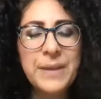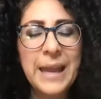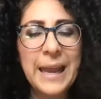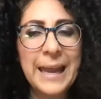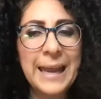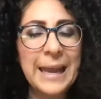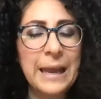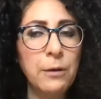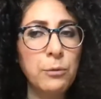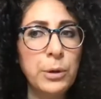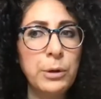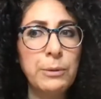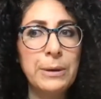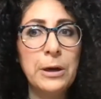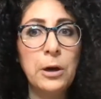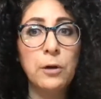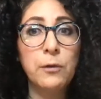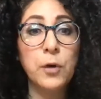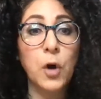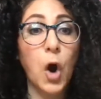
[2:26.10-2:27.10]
And we
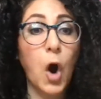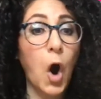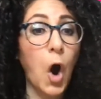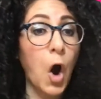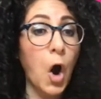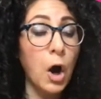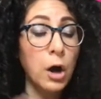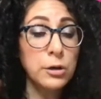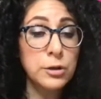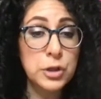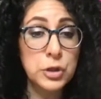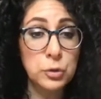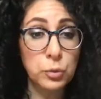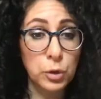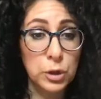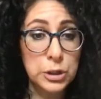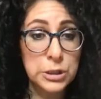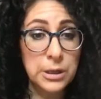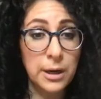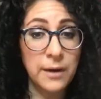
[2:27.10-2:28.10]
went over all
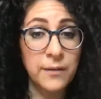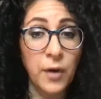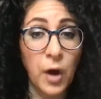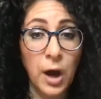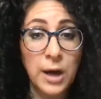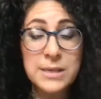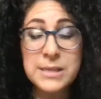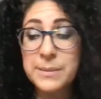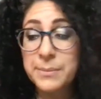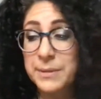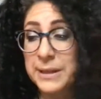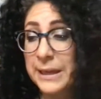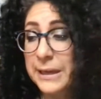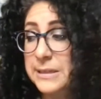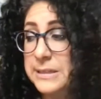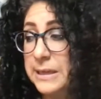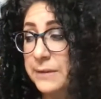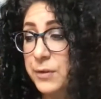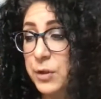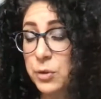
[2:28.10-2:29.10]
sorts of awesome
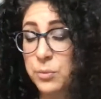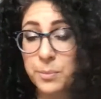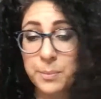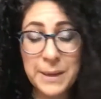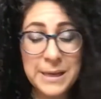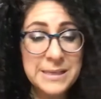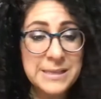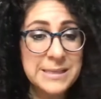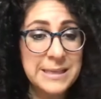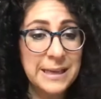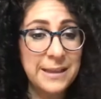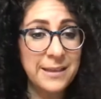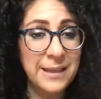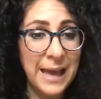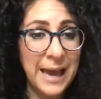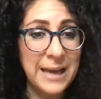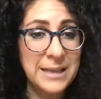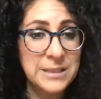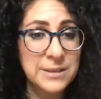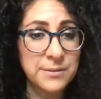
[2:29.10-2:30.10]
things. If you missed
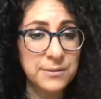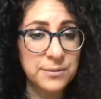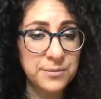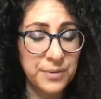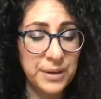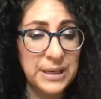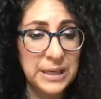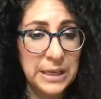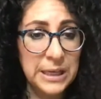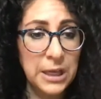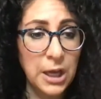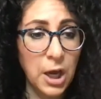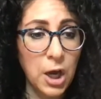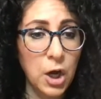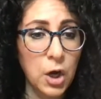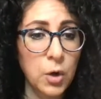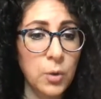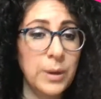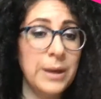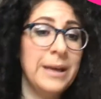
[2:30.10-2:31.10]
that
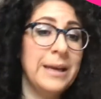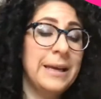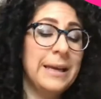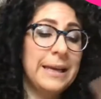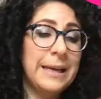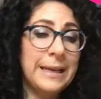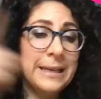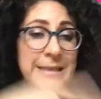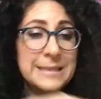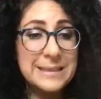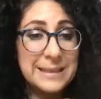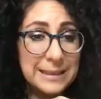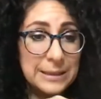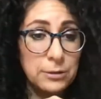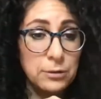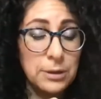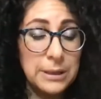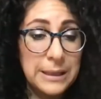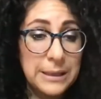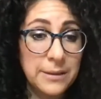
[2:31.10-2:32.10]
video, it is
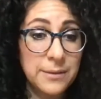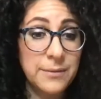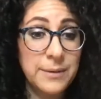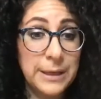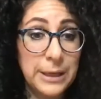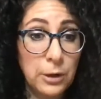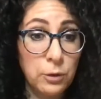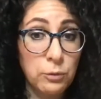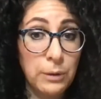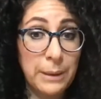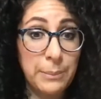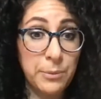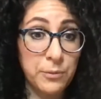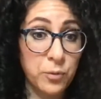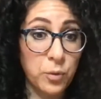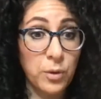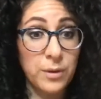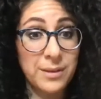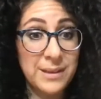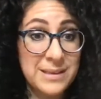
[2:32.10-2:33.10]
literally the video right
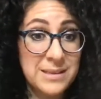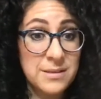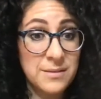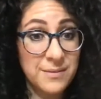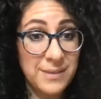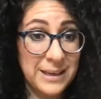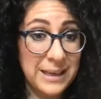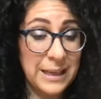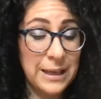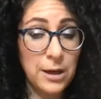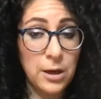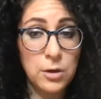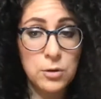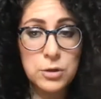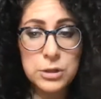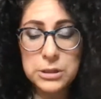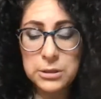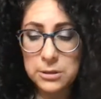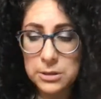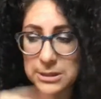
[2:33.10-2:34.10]
before this video.
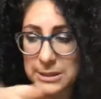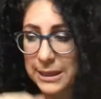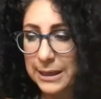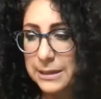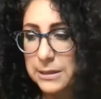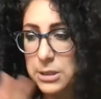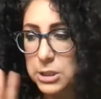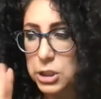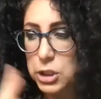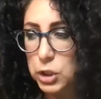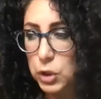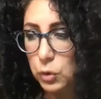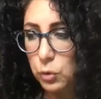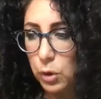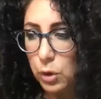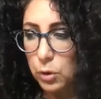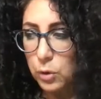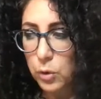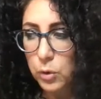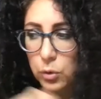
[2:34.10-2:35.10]
So just kind of
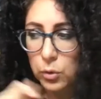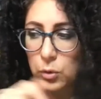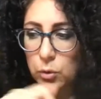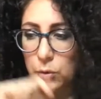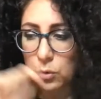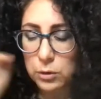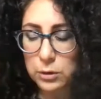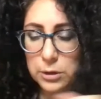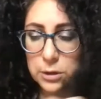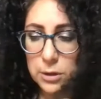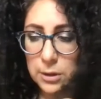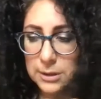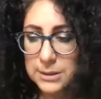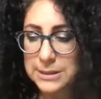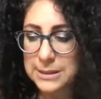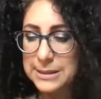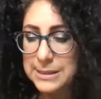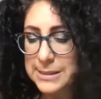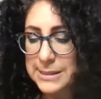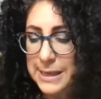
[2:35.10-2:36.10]
scroll or look
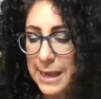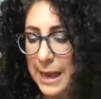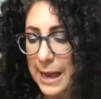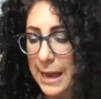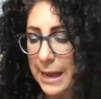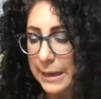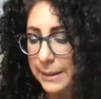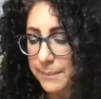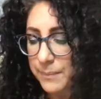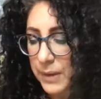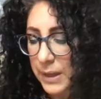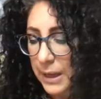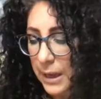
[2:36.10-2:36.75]
to the side.